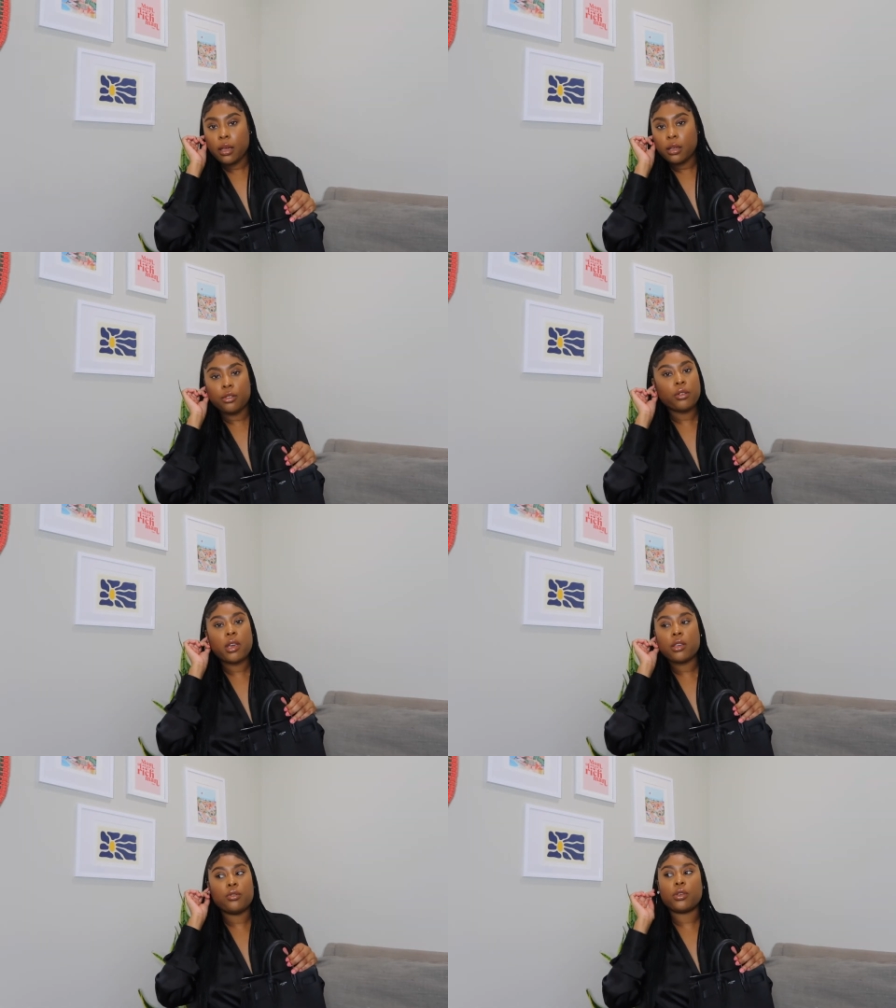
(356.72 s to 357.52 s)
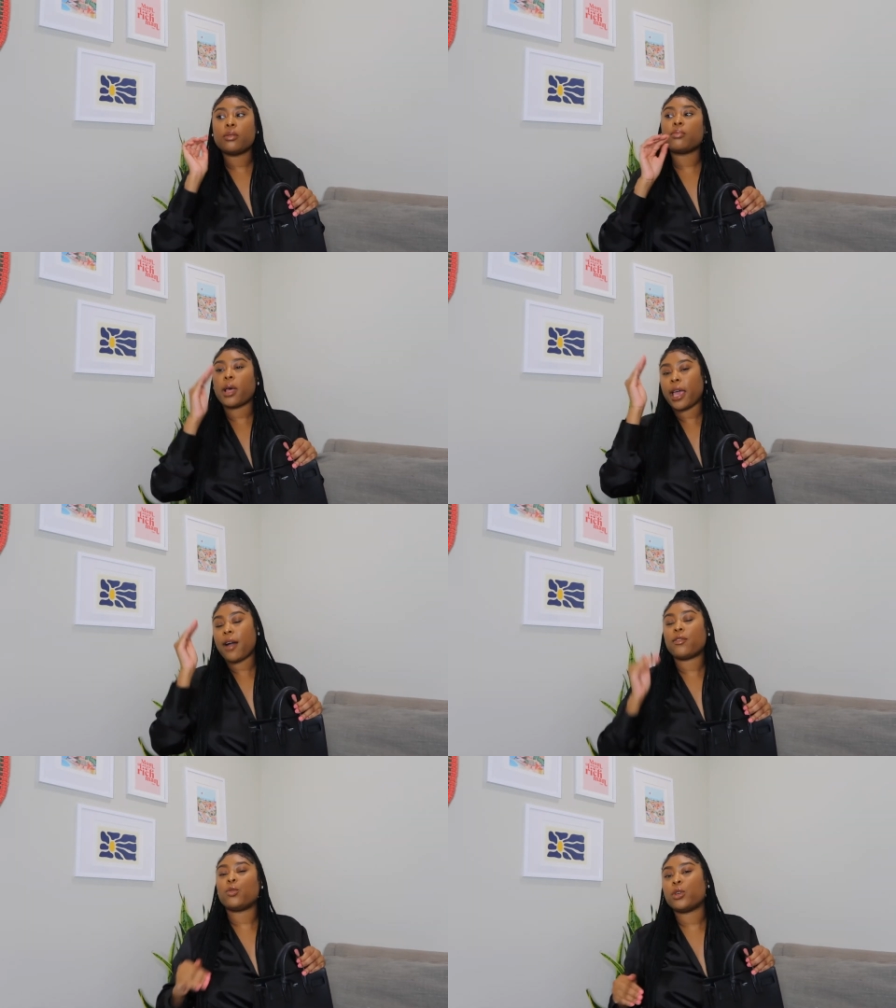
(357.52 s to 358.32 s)
You can like
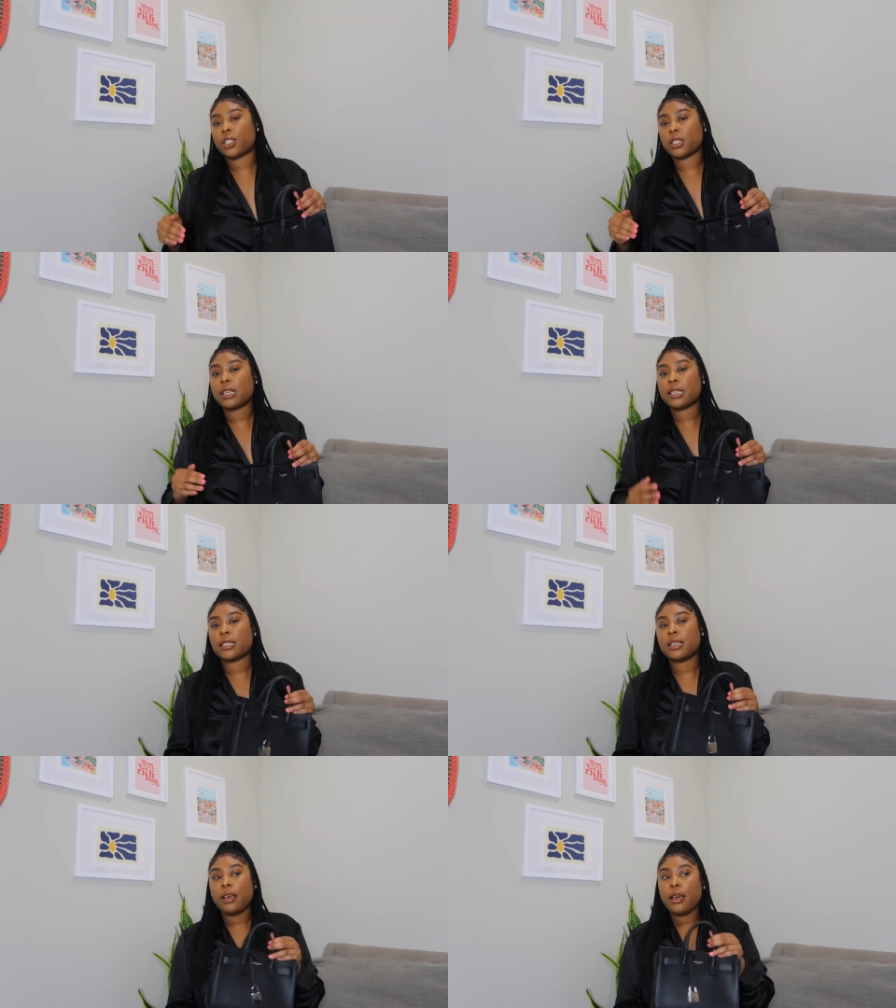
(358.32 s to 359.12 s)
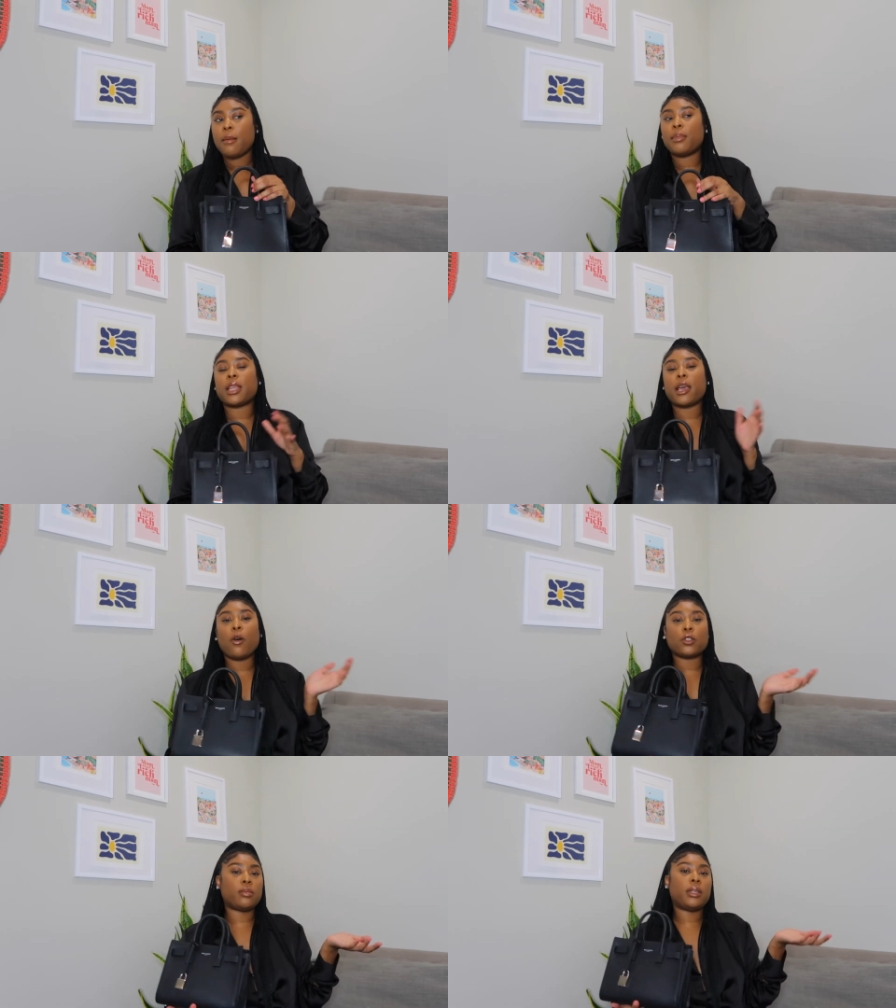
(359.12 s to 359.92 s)
have a wish list, but they
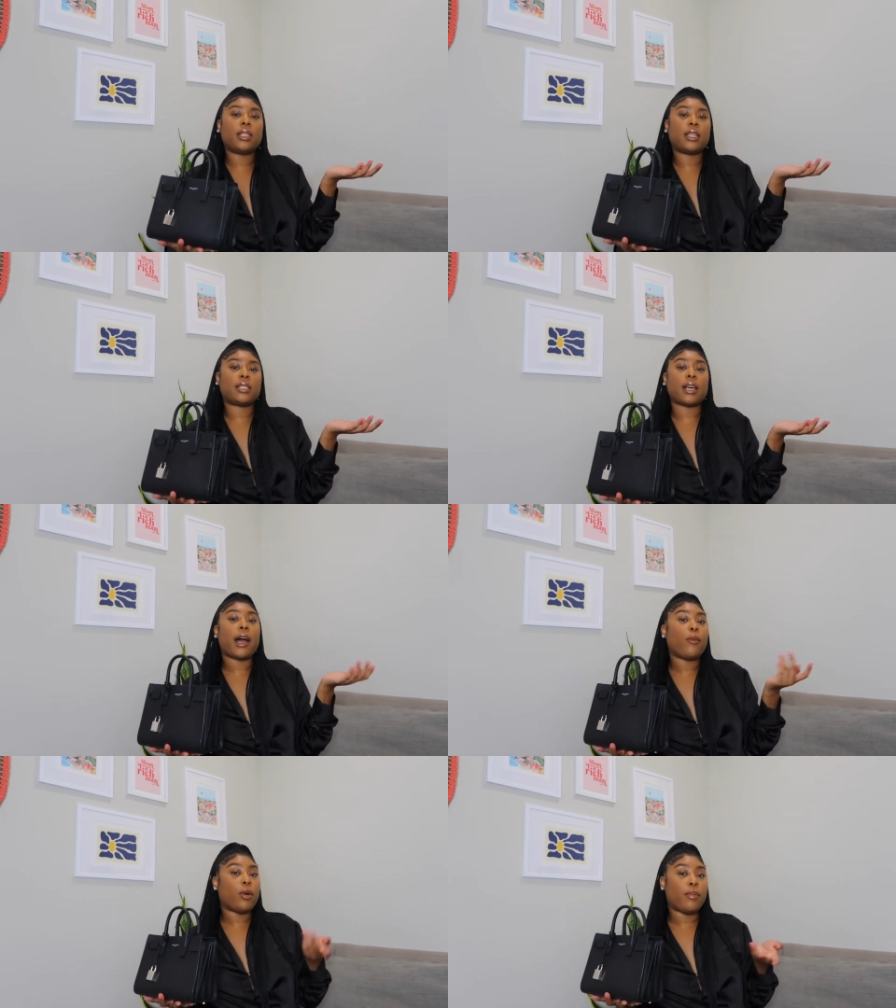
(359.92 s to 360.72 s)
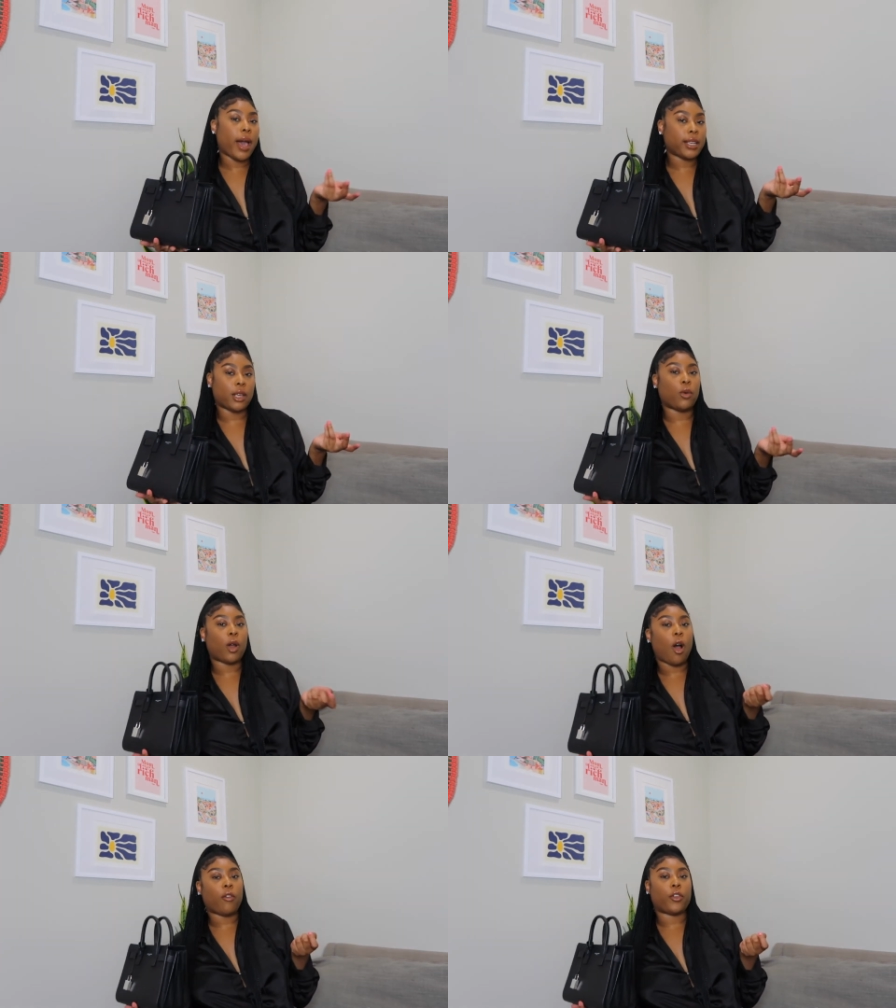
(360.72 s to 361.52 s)
ultimately decide what bags they want to
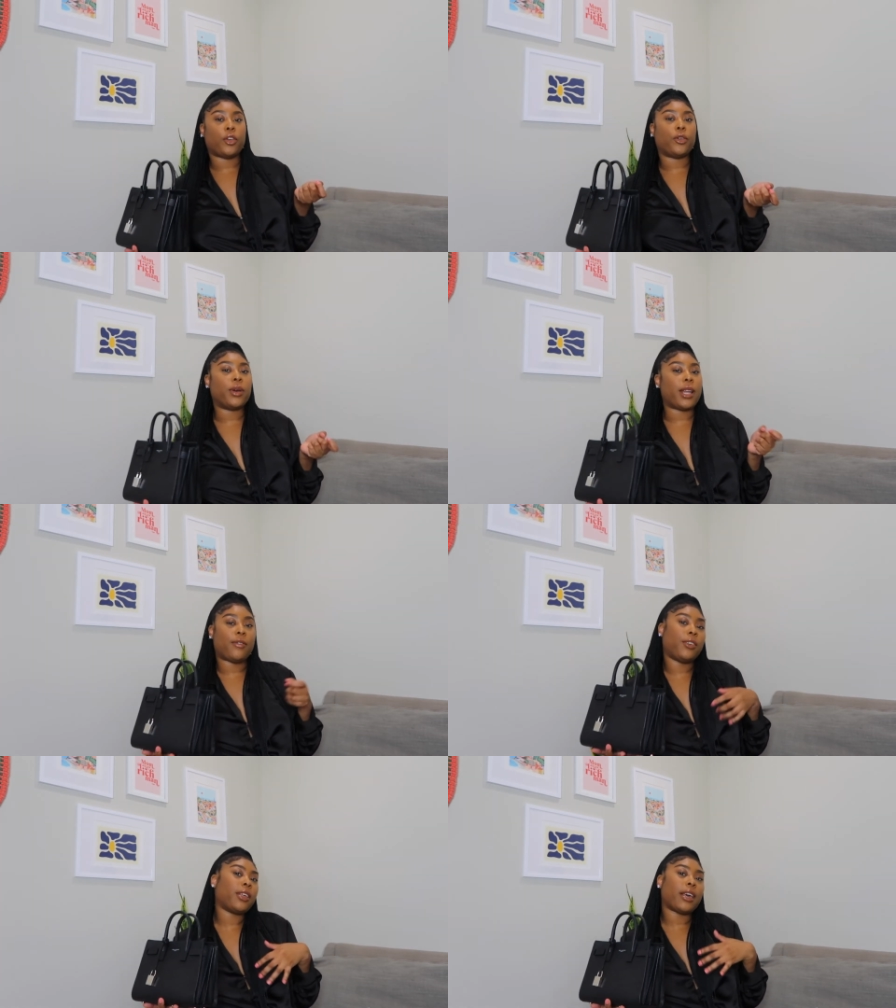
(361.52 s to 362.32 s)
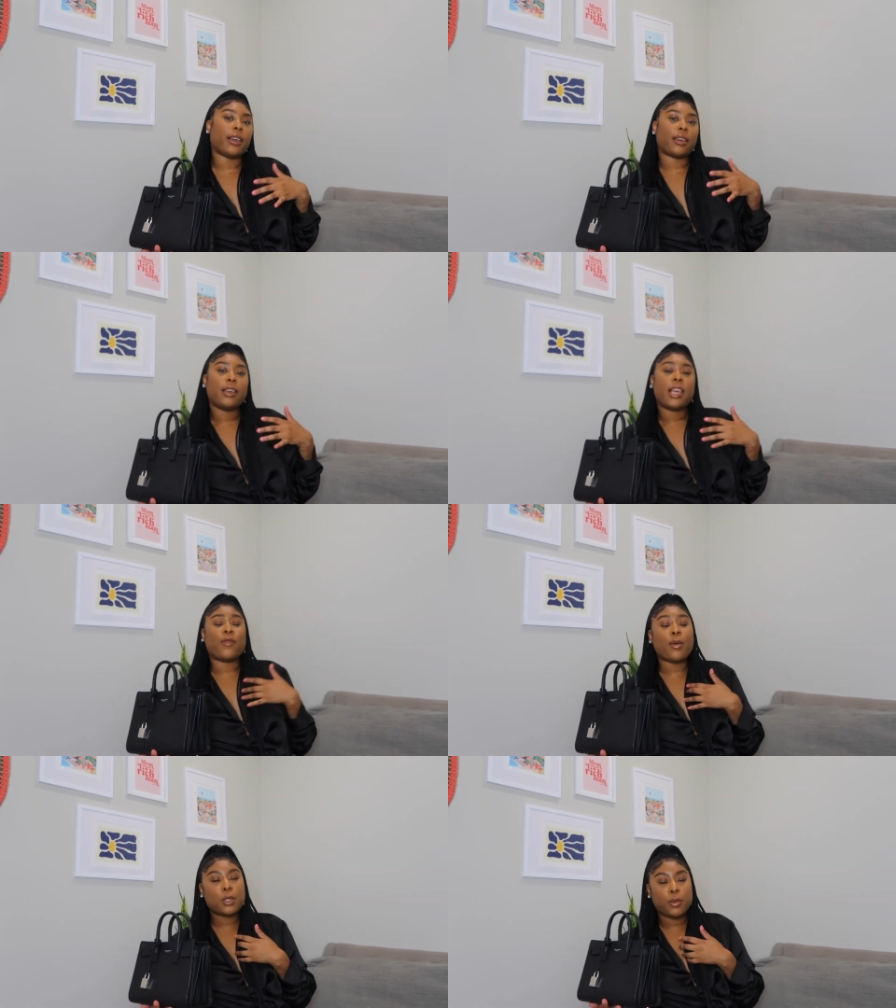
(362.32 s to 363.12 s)
offer you. And I feel like if
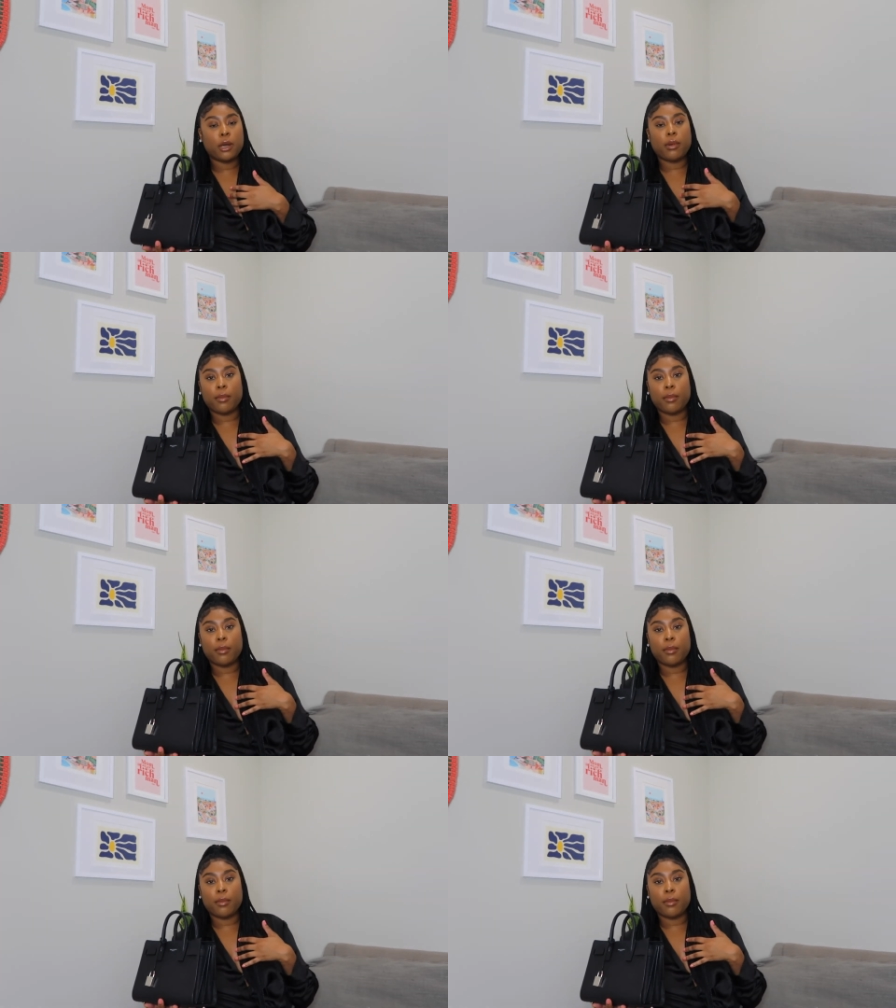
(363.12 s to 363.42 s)
I'm spending my